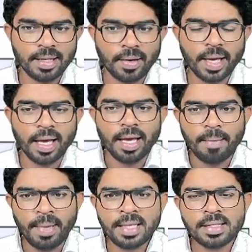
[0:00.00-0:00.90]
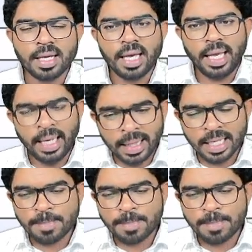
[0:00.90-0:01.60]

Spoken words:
Okay, means in this